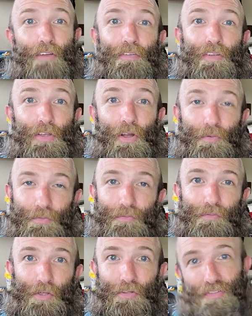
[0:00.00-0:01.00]
If
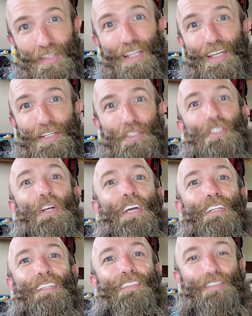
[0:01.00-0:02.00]
you're sitting in a
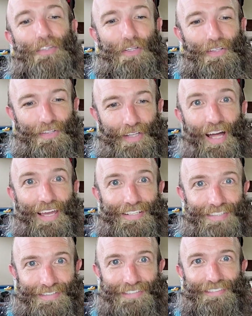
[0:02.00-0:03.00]
train
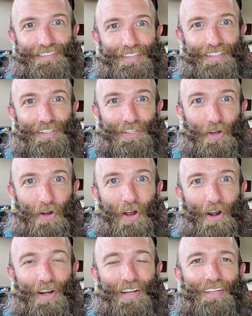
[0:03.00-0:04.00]
light in a
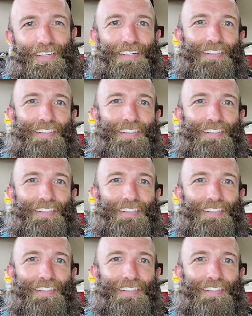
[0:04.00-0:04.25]
car,